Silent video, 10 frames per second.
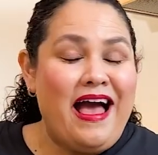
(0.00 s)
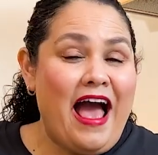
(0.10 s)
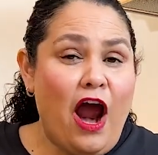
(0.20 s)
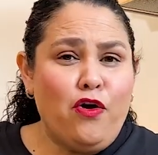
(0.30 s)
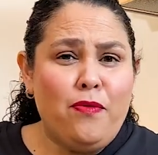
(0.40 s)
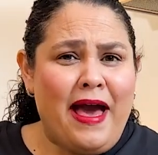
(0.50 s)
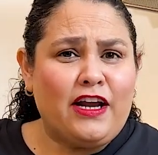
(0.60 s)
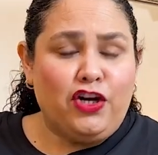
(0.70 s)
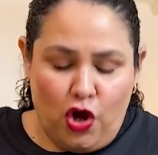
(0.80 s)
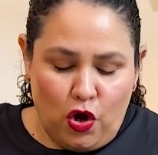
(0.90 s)
Aromatic
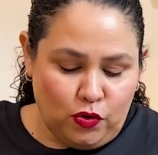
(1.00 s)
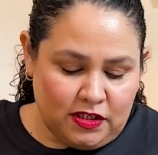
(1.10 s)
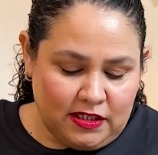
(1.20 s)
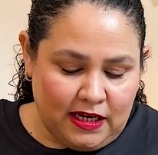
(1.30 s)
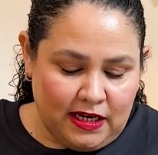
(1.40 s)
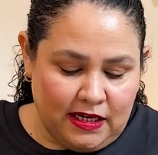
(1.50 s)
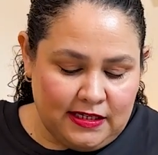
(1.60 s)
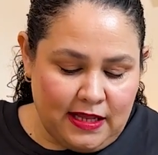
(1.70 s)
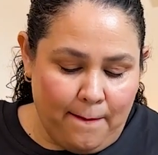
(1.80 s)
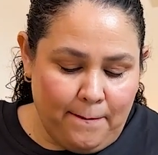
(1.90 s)
notes
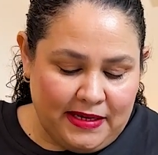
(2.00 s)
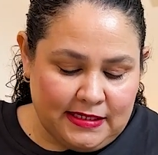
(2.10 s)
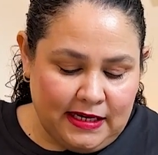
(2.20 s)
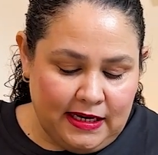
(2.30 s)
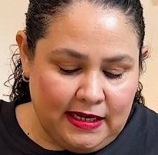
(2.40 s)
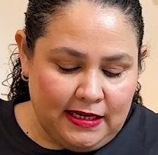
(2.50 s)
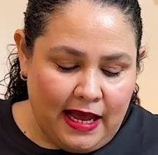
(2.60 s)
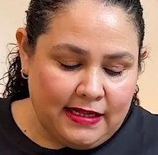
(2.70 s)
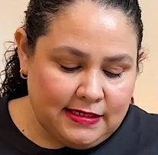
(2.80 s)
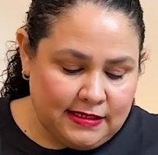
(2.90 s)
is biscuity
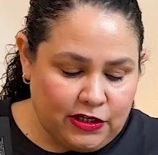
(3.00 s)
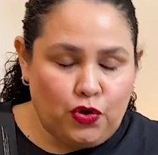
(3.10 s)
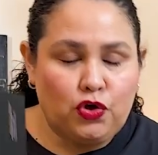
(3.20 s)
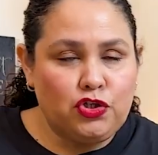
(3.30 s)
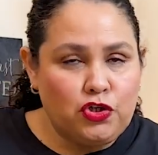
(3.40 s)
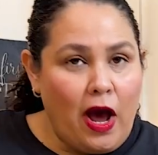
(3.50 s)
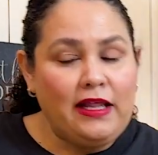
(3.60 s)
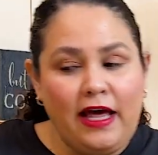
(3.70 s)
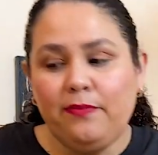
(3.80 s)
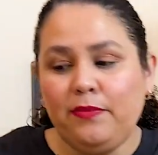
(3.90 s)
and cereal. So I
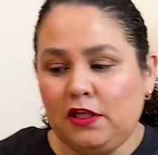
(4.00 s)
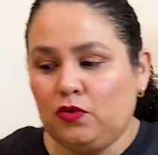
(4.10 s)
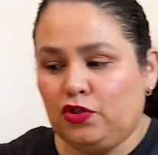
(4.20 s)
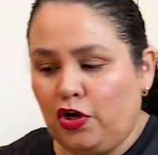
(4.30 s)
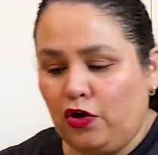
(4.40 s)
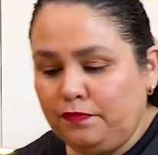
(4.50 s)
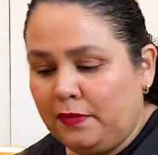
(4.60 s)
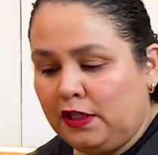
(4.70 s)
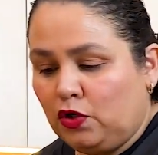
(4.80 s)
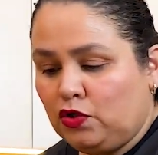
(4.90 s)
like Melozio.
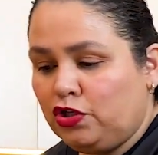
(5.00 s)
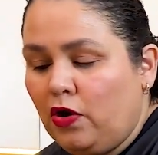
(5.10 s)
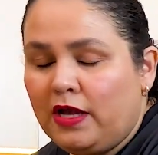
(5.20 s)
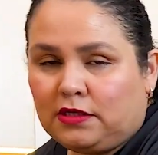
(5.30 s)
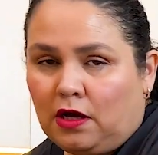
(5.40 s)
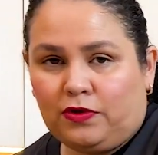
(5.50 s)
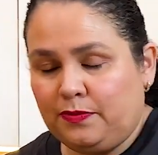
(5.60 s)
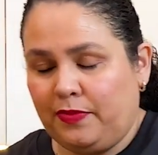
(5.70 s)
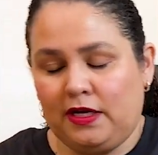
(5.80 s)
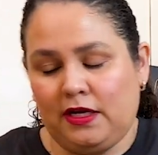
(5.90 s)
Melozio has always
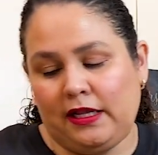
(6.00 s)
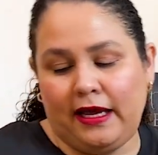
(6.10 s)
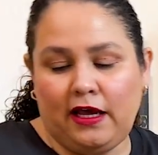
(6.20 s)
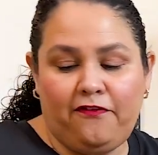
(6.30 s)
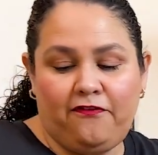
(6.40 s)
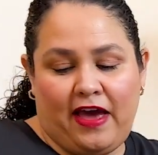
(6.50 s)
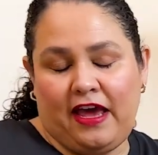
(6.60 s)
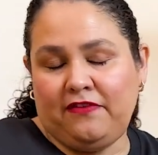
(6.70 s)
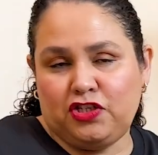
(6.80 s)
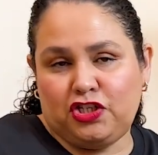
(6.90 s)
been like a
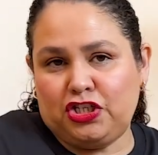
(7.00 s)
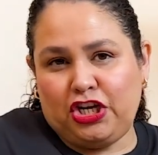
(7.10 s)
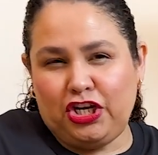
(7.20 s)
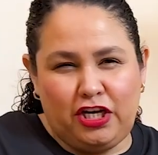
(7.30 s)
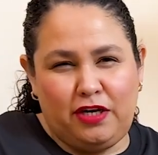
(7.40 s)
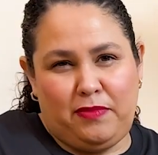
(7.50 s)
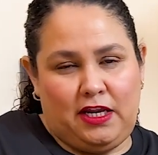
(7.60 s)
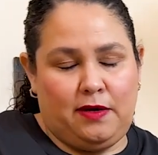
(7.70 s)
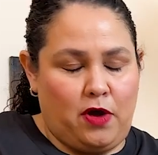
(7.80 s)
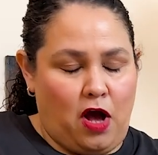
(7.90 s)
fave, just a good
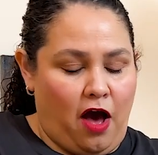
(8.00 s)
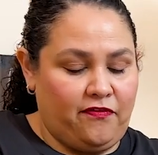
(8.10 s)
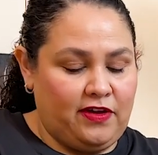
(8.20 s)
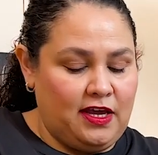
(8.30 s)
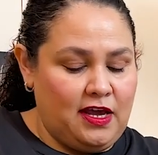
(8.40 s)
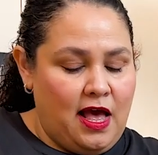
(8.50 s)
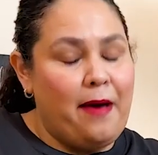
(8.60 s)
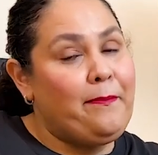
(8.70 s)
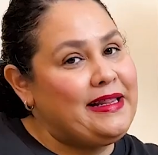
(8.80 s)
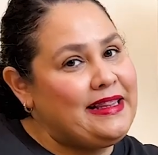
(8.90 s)
medium coffee.
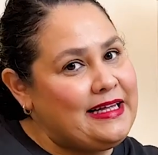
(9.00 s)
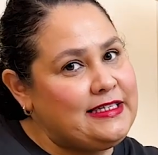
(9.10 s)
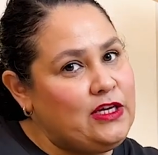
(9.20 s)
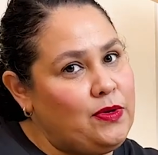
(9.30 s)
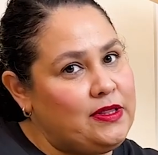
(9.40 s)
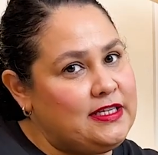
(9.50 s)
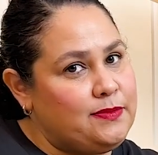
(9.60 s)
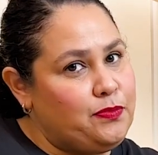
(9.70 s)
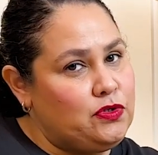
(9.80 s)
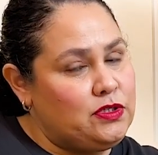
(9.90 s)
But let's see what this
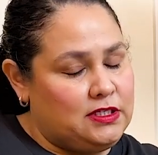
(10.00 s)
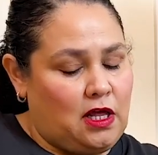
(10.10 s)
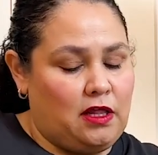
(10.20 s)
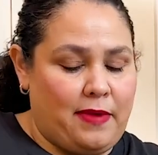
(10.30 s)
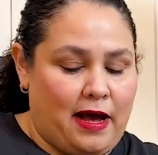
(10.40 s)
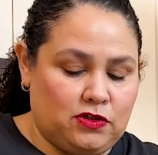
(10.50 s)
boost is all about.